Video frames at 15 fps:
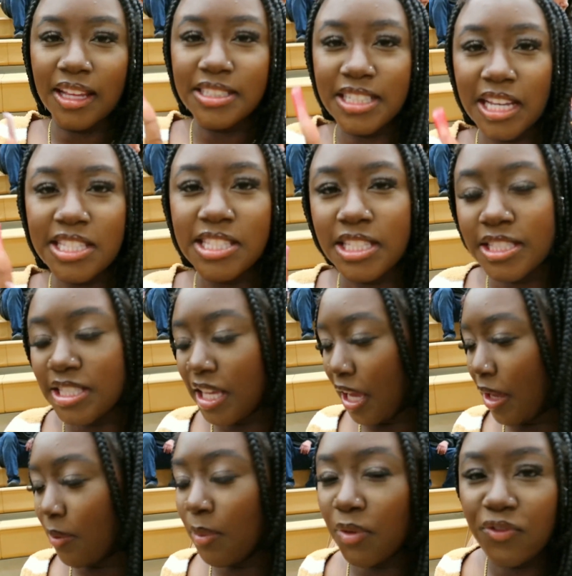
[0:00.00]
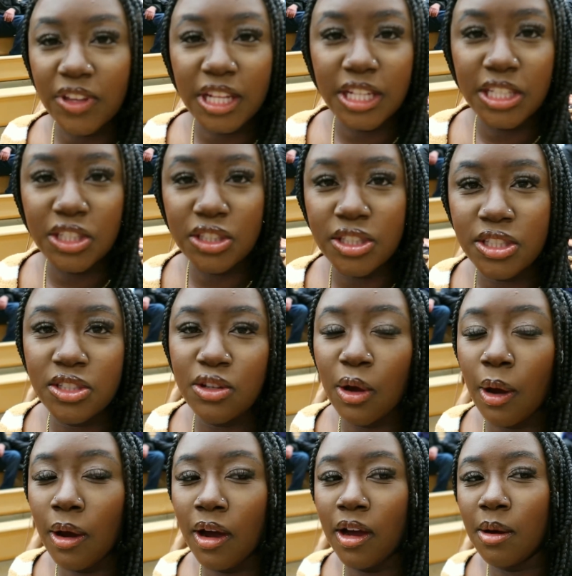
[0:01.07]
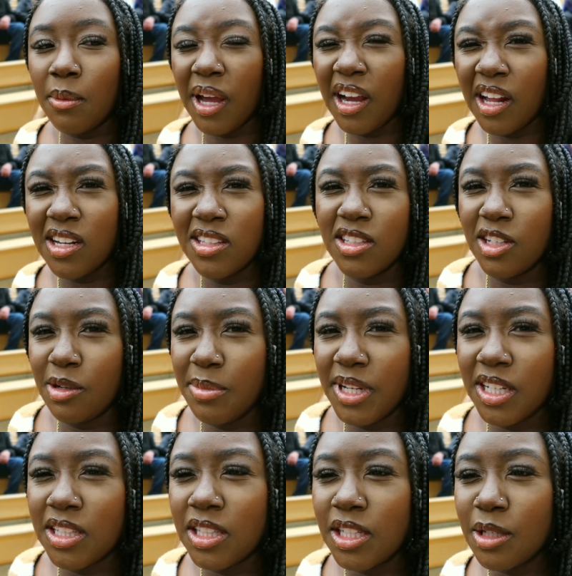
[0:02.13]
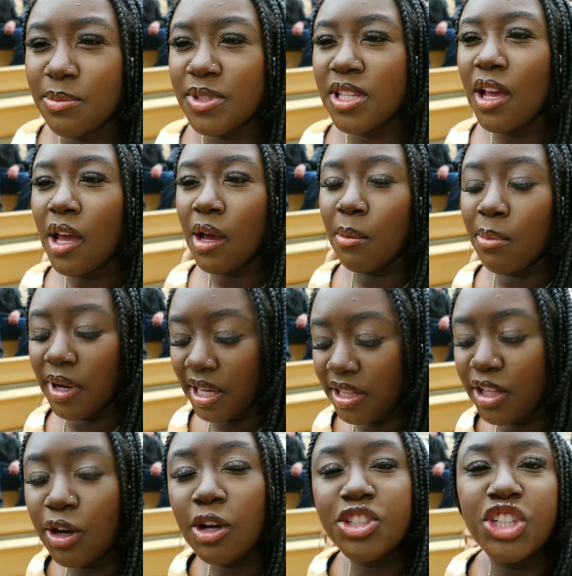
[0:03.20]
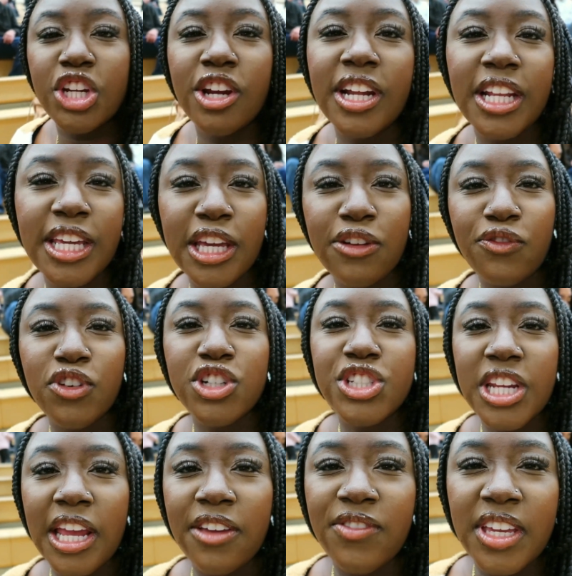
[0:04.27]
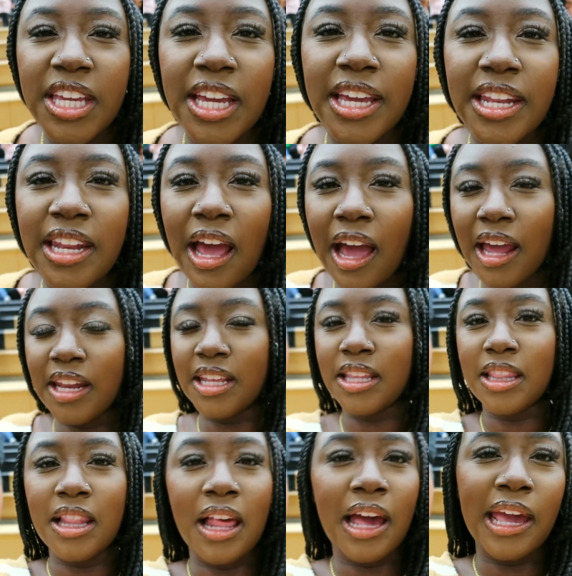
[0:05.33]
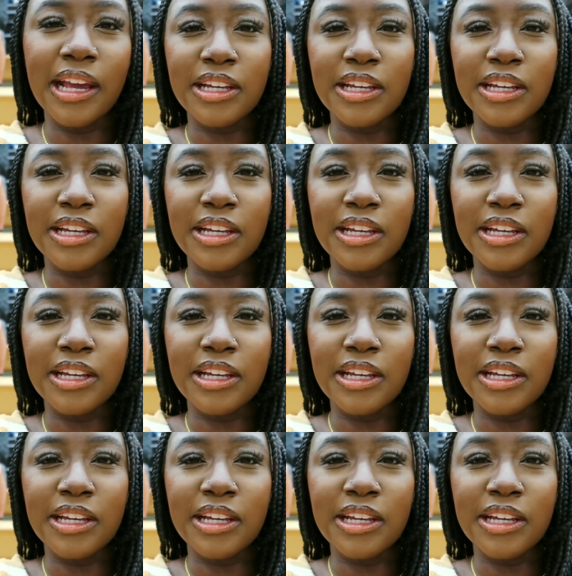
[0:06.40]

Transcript: Destiny's game finished. I got a little bit of clips, but they're cheering again for JB, and I didn't like